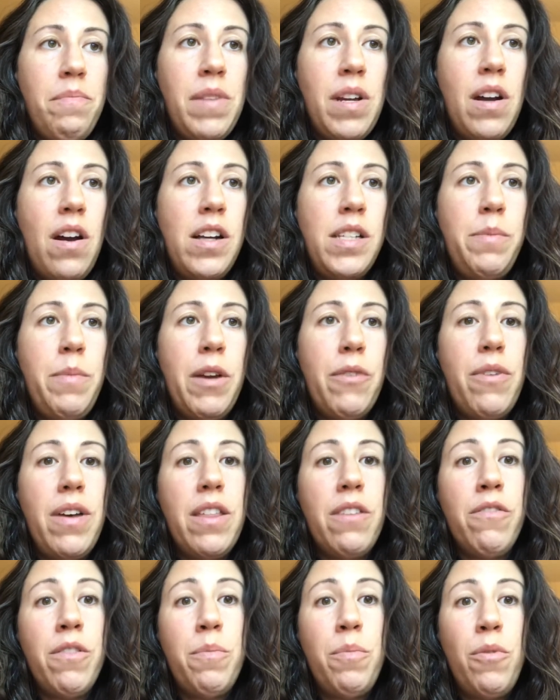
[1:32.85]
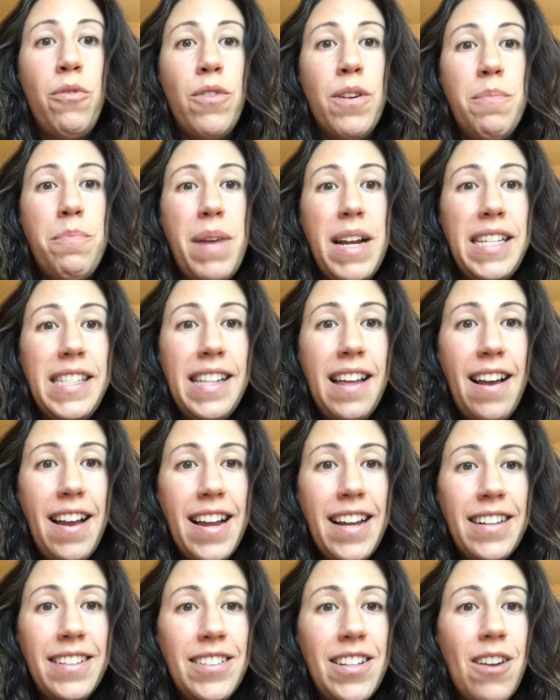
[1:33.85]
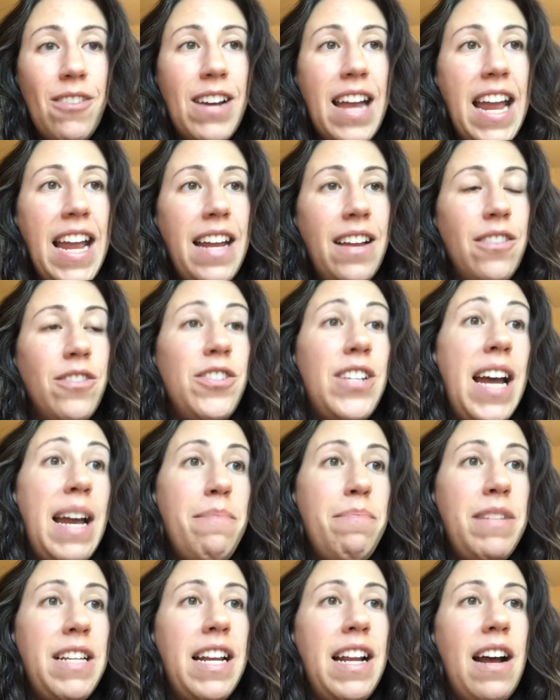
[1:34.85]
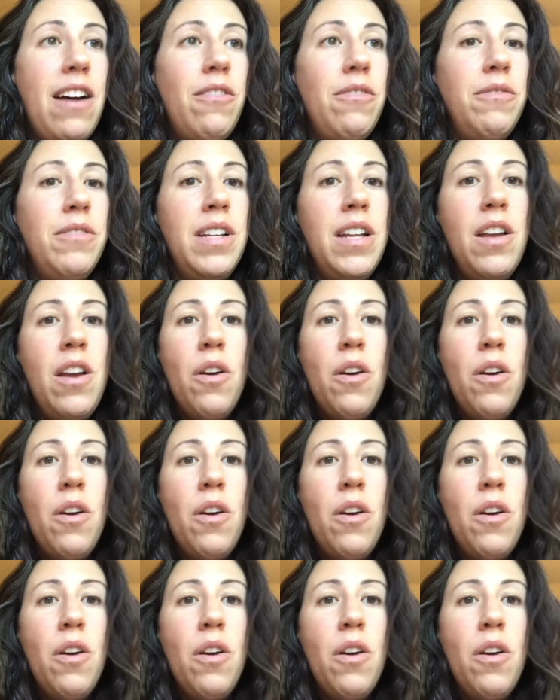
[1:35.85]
cosmic weather report by sign, okay? Or typed it out.